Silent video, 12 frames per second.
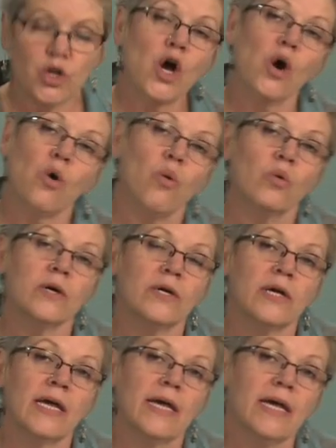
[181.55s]
know
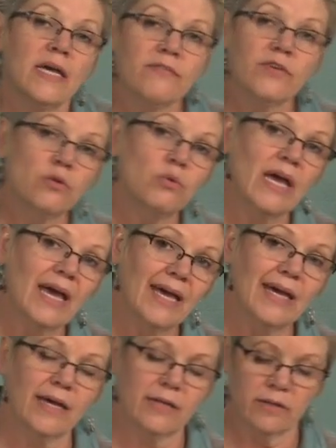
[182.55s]
if you
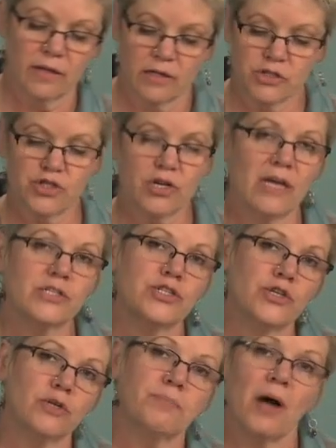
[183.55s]
can
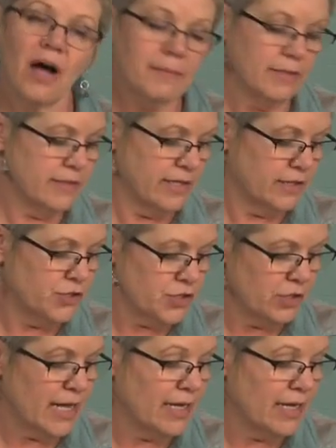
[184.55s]
adjust your bobbin tension,